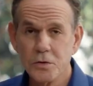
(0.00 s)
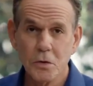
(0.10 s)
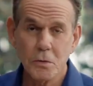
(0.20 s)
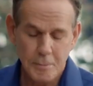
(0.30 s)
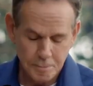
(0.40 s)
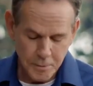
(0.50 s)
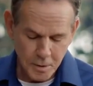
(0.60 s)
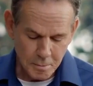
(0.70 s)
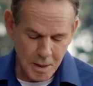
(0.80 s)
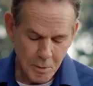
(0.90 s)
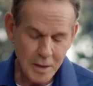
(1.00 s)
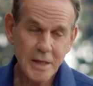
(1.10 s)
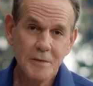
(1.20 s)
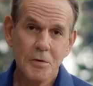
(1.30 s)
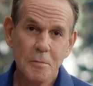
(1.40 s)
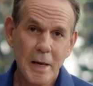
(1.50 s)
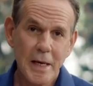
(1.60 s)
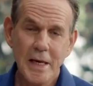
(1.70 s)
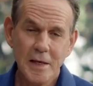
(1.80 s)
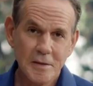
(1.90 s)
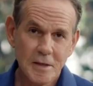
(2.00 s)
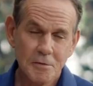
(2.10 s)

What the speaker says: So you may want to leave your mayonnaise